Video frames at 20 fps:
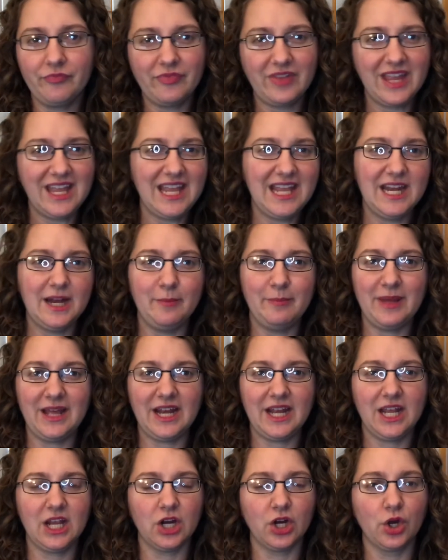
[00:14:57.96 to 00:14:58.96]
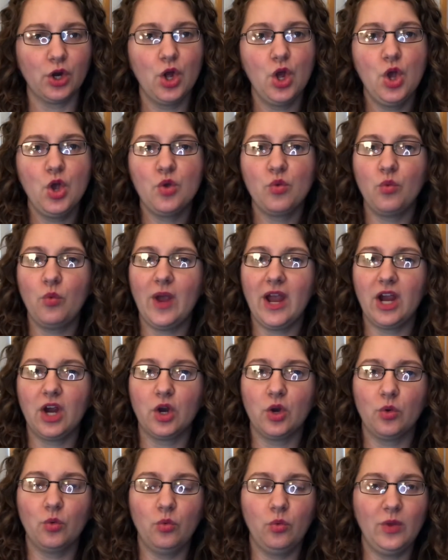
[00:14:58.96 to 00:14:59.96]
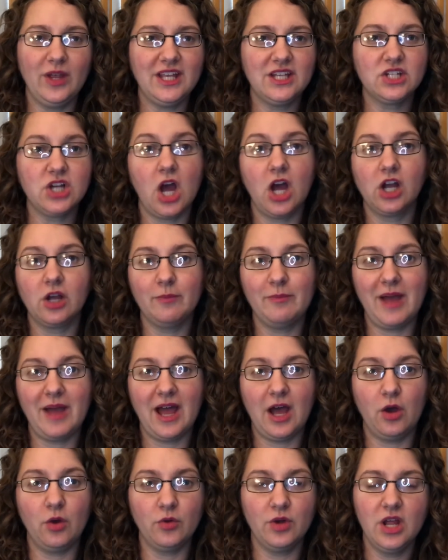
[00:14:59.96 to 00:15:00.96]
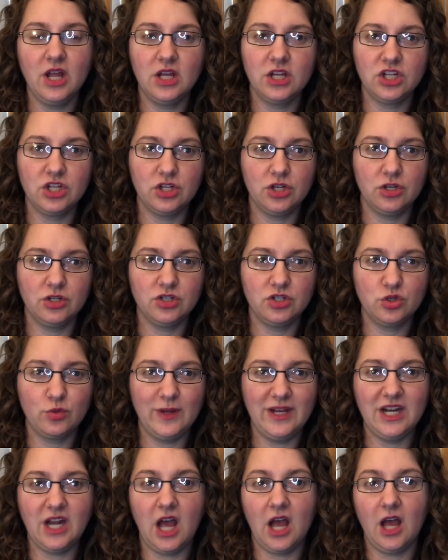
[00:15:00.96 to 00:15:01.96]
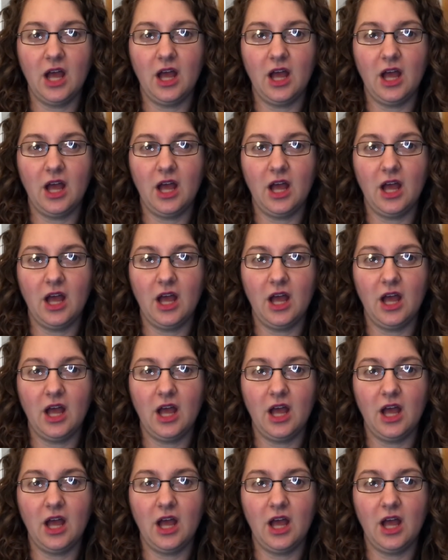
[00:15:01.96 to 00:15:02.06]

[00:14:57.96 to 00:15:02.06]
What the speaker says: in a bit here, where we talk about Tuina,